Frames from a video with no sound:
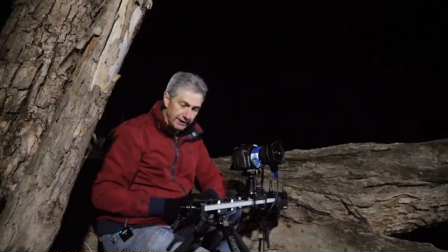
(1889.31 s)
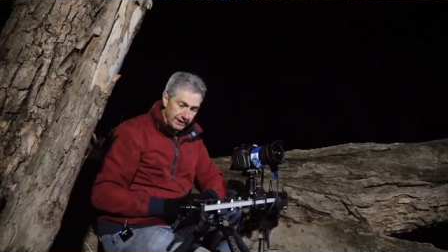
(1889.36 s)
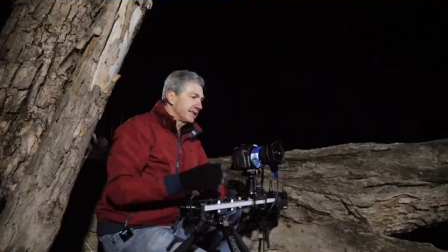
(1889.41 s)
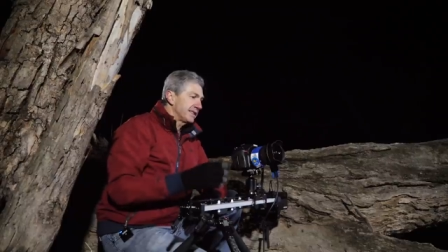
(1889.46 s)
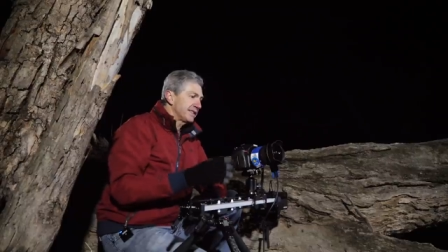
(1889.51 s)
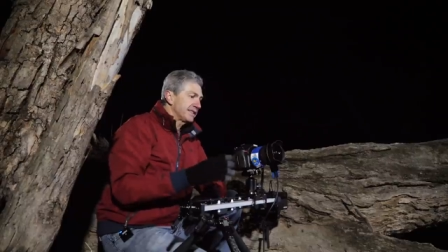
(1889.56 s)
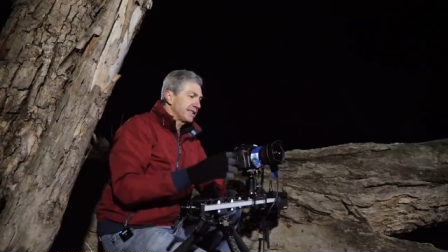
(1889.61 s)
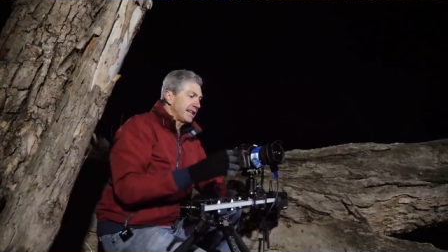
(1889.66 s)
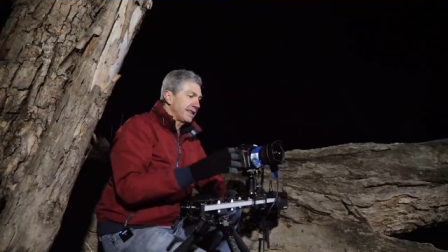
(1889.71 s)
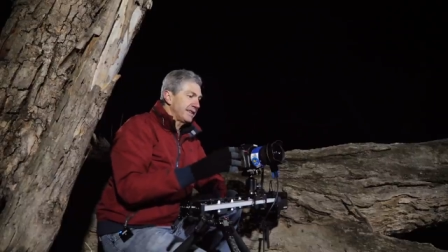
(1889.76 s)

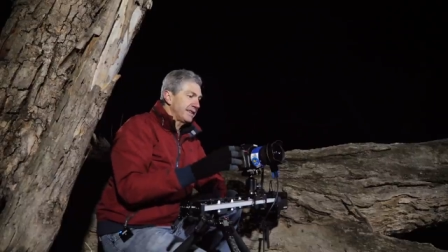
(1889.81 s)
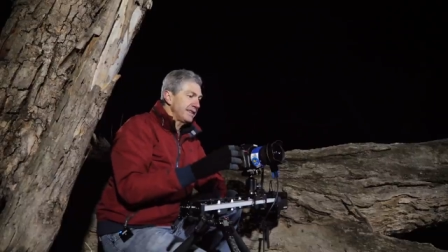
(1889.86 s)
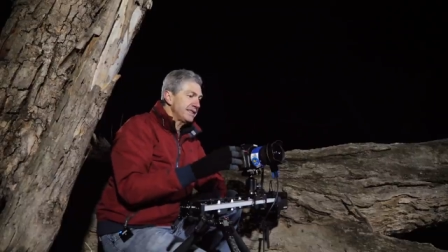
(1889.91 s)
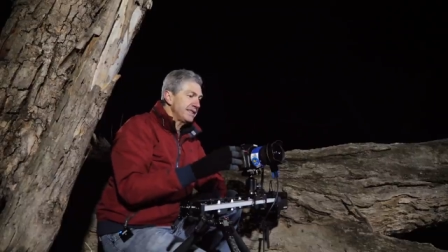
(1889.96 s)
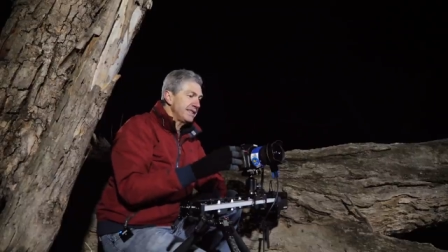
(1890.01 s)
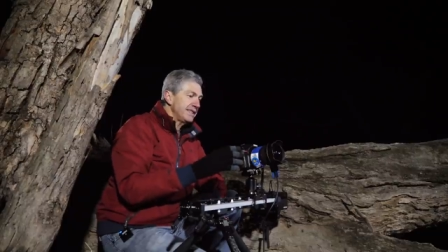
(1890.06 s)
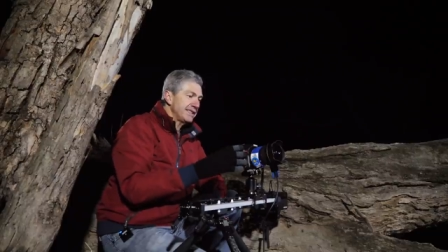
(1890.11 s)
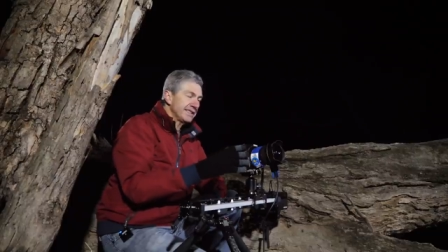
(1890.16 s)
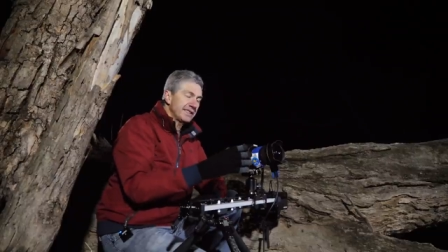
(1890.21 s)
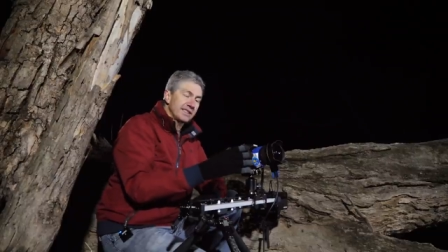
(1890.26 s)
So
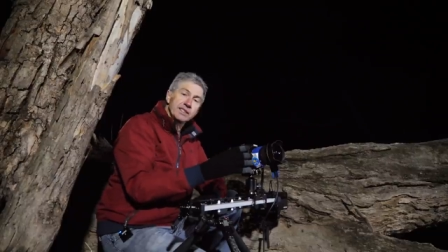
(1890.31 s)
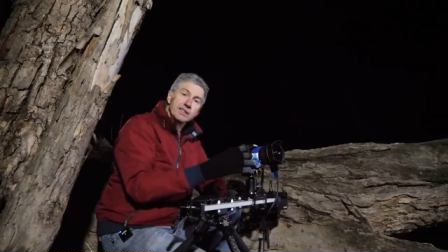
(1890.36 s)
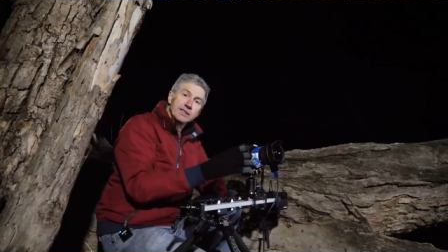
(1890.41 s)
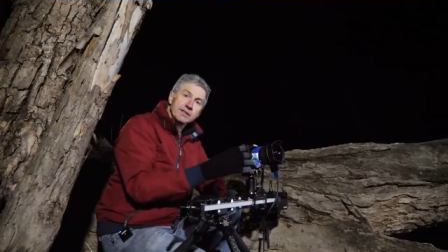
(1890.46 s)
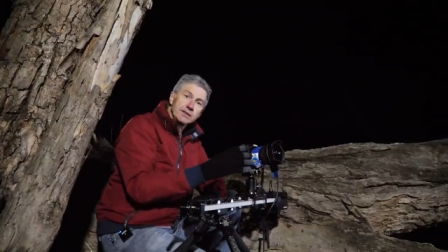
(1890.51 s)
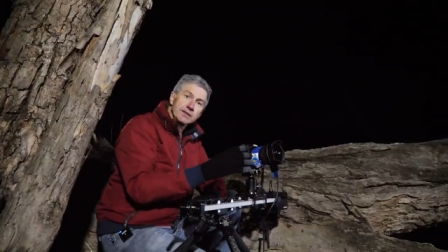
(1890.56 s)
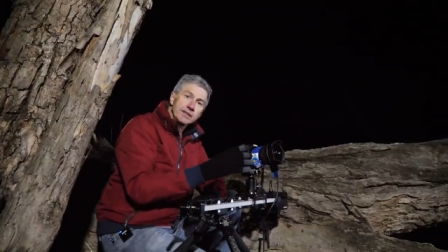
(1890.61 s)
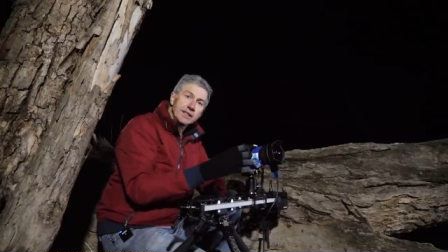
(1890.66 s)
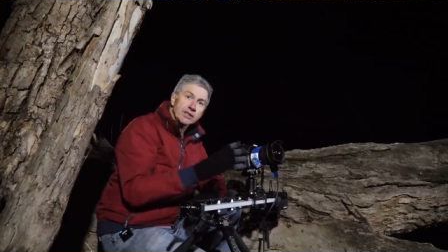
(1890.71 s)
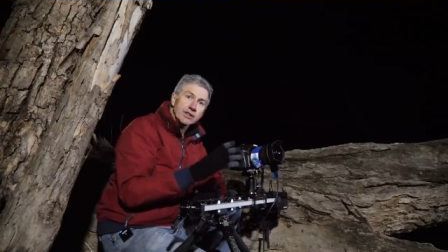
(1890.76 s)
this is
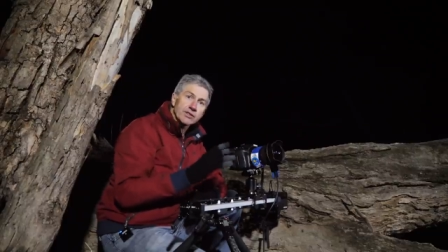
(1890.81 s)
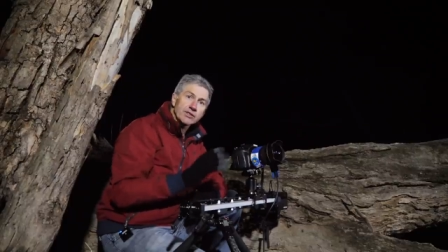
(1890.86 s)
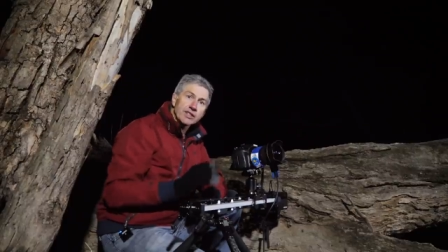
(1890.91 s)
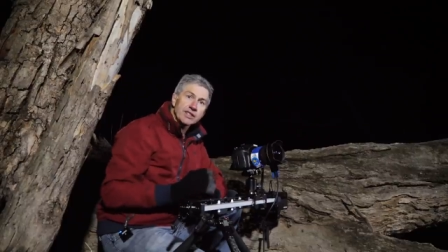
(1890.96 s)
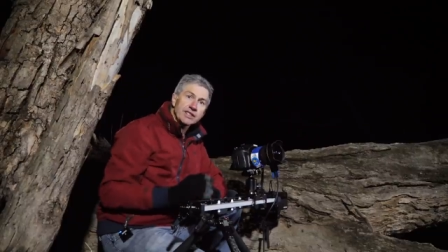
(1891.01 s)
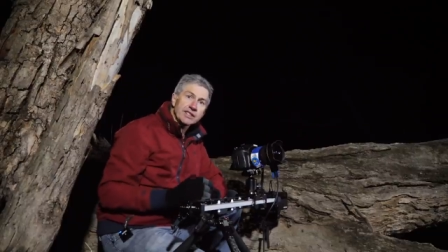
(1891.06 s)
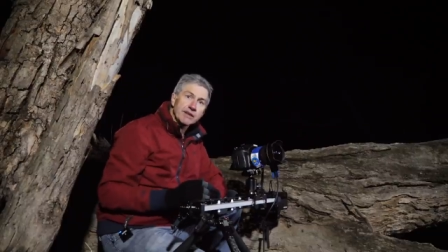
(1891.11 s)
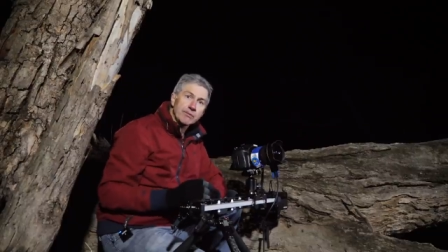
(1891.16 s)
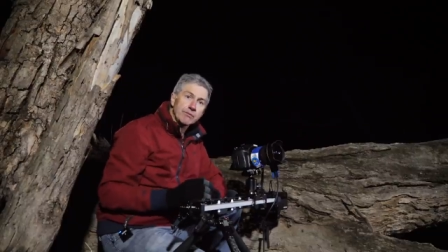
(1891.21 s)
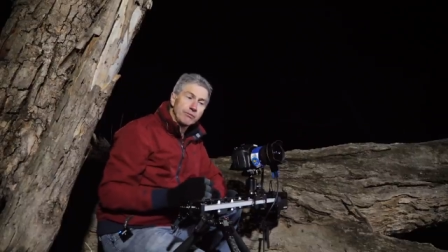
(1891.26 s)
the Nikon
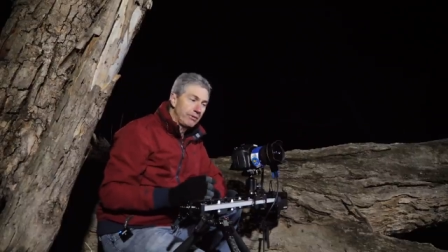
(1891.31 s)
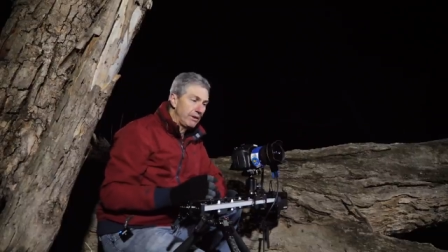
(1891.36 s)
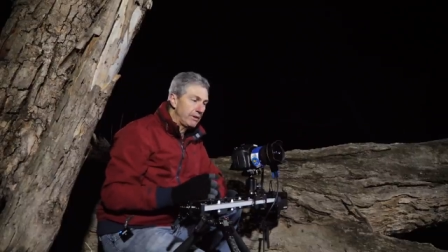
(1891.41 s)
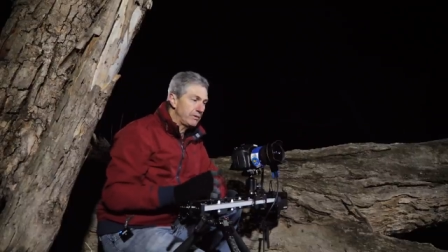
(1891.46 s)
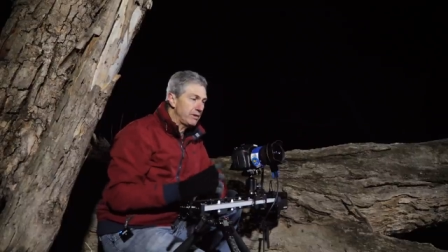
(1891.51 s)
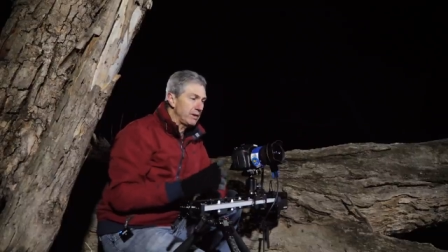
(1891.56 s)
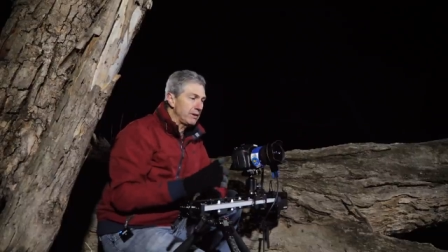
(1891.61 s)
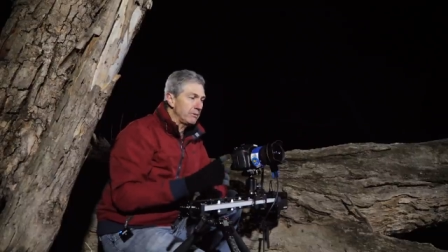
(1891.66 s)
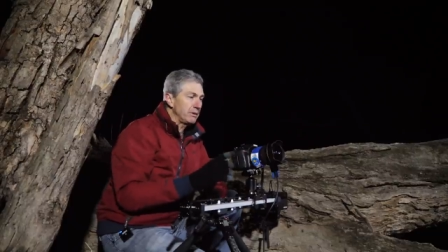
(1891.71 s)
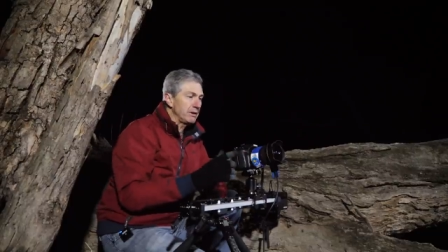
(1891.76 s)
D750